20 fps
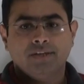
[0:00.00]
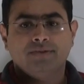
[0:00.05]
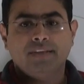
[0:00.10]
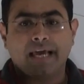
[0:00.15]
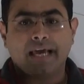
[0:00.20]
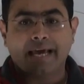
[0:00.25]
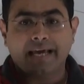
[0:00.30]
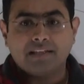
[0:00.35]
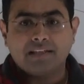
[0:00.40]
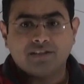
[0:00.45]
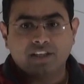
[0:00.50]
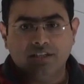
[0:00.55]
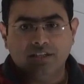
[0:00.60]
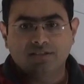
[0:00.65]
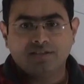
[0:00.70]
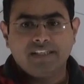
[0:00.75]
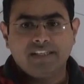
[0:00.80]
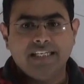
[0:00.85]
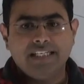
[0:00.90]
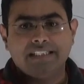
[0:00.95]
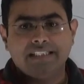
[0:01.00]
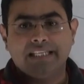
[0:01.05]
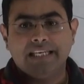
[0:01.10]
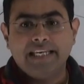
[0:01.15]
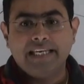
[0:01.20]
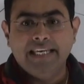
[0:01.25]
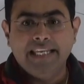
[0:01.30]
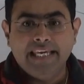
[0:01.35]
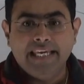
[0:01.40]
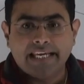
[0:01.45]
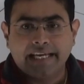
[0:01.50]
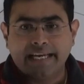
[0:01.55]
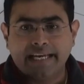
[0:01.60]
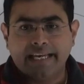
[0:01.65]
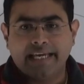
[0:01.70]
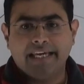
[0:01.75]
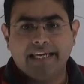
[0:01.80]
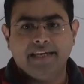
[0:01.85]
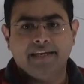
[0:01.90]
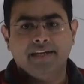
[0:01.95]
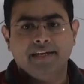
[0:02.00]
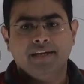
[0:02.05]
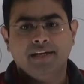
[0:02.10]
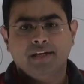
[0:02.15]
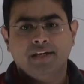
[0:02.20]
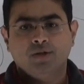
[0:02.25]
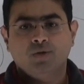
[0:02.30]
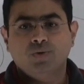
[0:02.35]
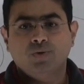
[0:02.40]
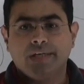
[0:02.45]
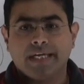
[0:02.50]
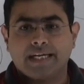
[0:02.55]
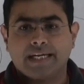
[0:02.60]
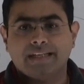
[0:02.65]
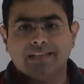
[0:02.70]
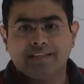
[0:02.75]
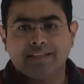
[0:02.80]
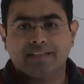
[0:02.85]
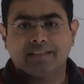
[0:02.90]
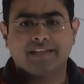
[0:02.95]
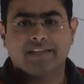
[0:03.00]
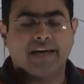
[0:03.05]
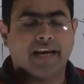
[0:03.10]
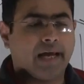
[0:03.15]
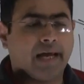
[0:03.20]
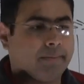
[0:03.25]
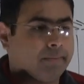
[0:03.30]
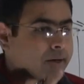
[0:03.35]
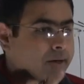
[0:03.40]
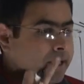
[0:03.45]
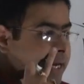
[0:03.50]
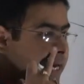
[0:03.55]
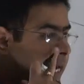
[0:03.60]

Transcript: the agencies legally to tackle this crime.